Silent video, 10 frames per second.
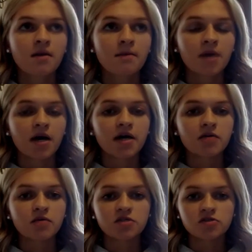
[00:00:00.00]
But
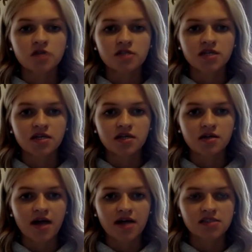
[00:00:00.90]
when you start taking
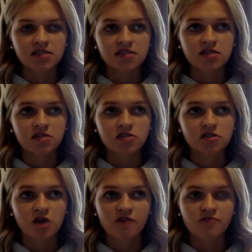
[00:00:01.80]
classes
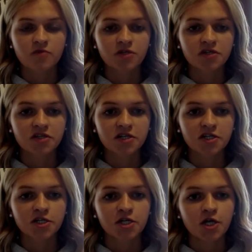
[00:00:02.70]
sophomore
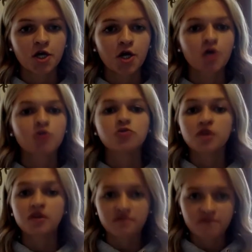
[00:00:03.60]
year, you
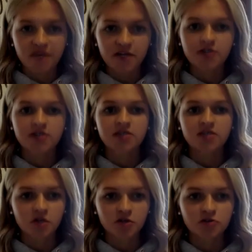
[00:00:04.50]
get very
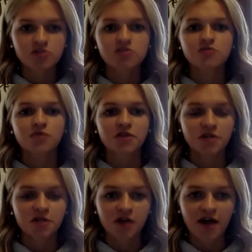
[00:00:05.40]
close with
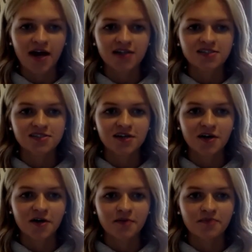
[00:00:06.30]
your class.
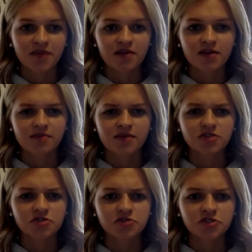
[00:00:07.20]
Um, I think my
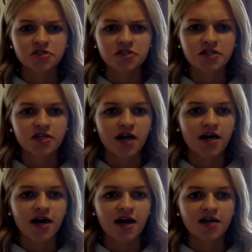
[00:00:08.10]
junior year, I
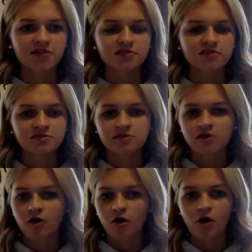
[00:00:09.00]
had
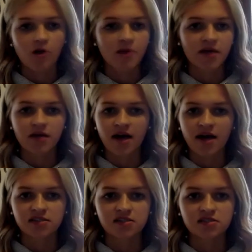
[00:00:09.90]
all my
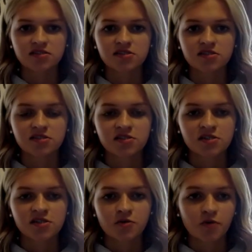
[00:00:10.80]
classes
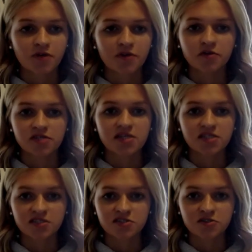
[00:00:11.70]
with those
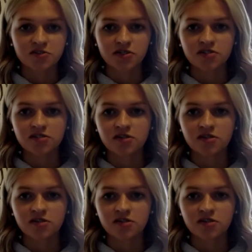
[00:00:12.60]
18 students.